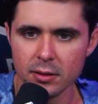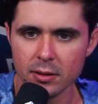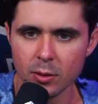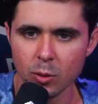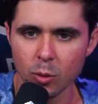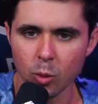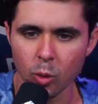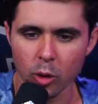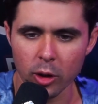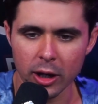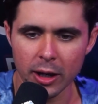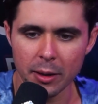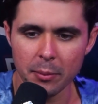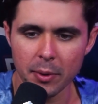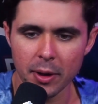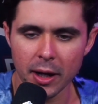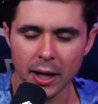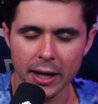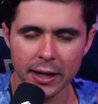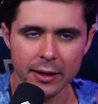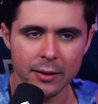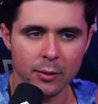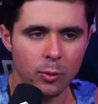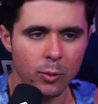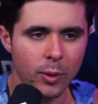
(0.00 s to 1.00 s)
Where am
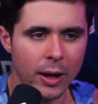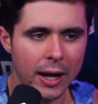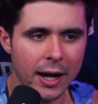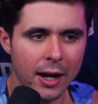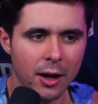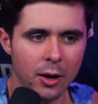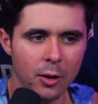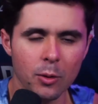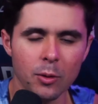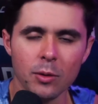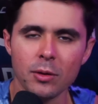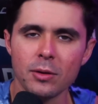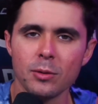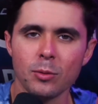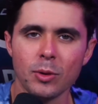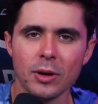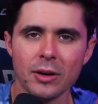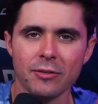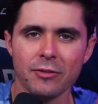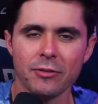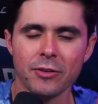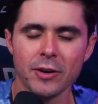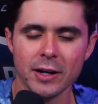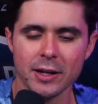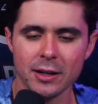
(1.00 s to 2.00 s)
I? Wow. What a
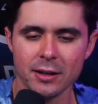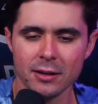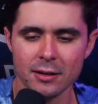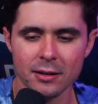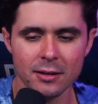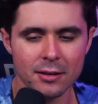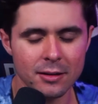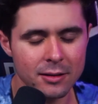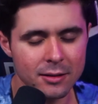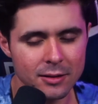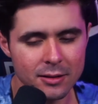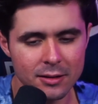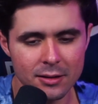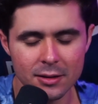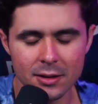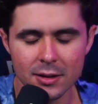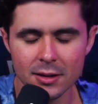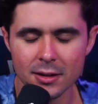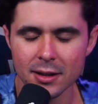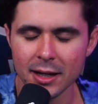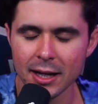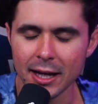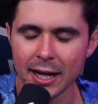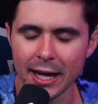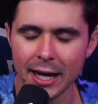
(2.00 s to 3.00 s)
fucking...
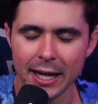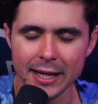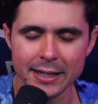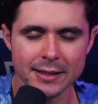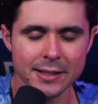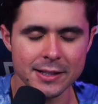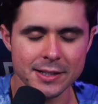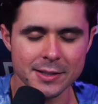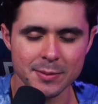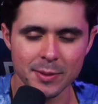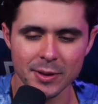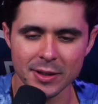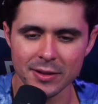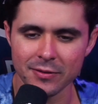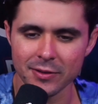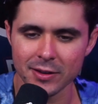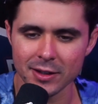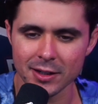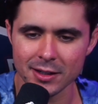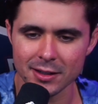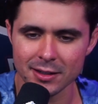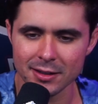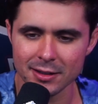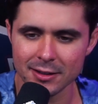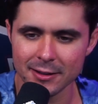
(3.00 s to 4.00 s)
hate this
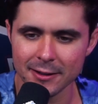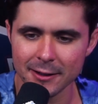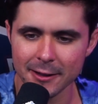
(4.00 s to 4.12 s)
motherfucker.